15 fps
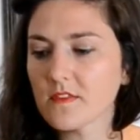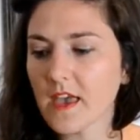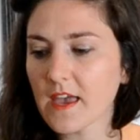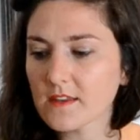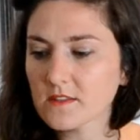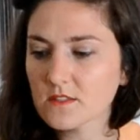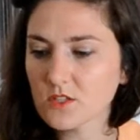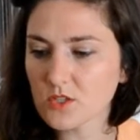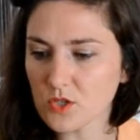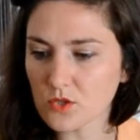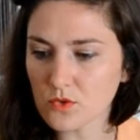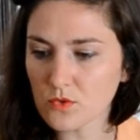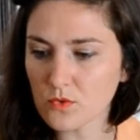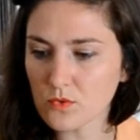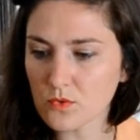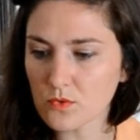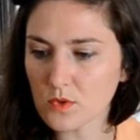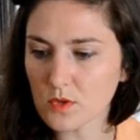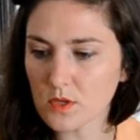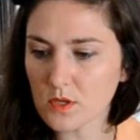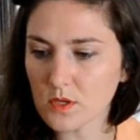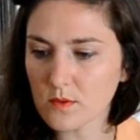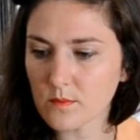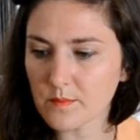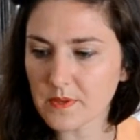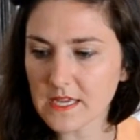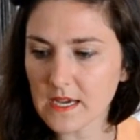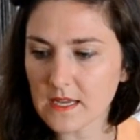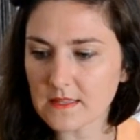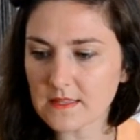tend to
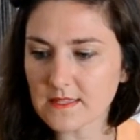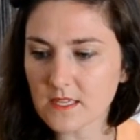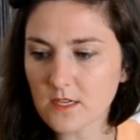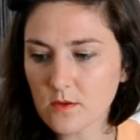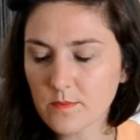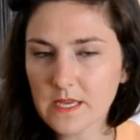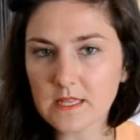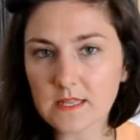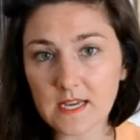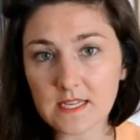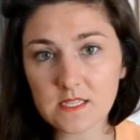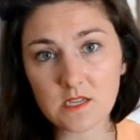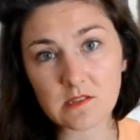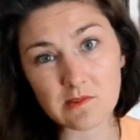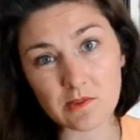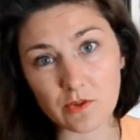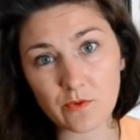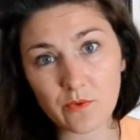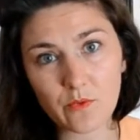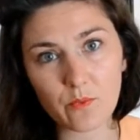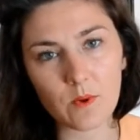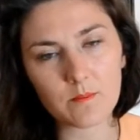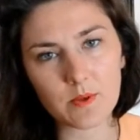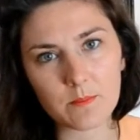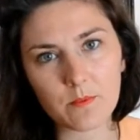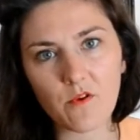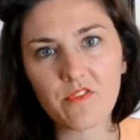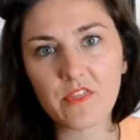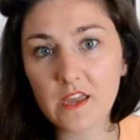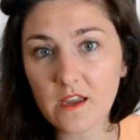be a little bit less concerned with what
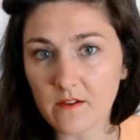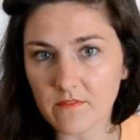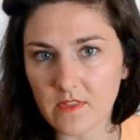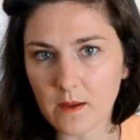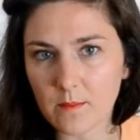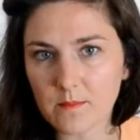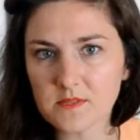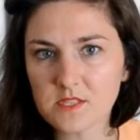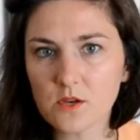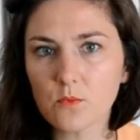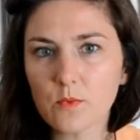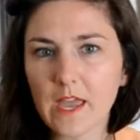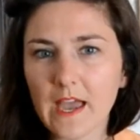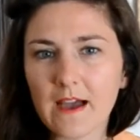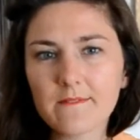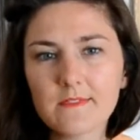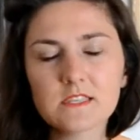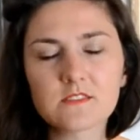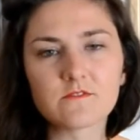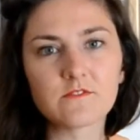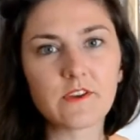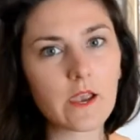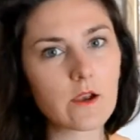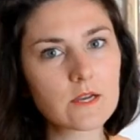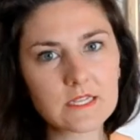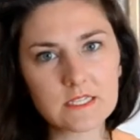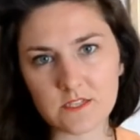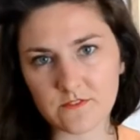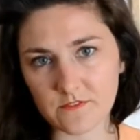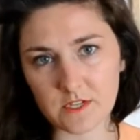people think of them. So we have this
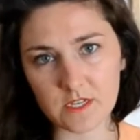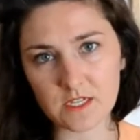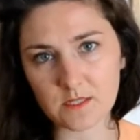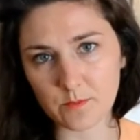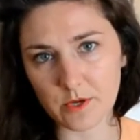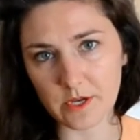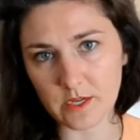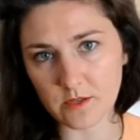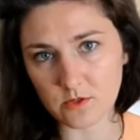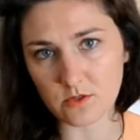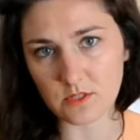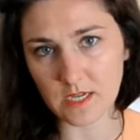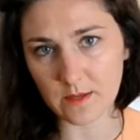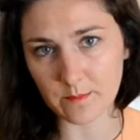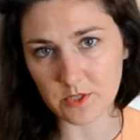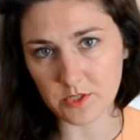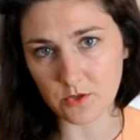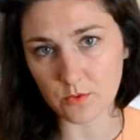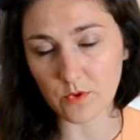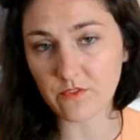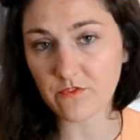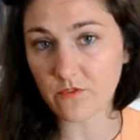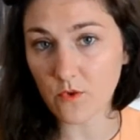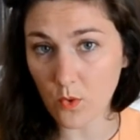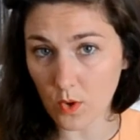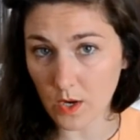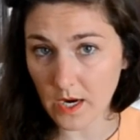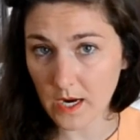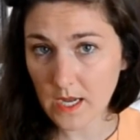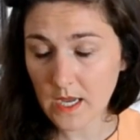very different experiential temperature with
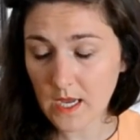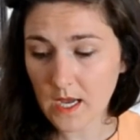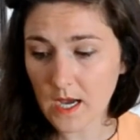4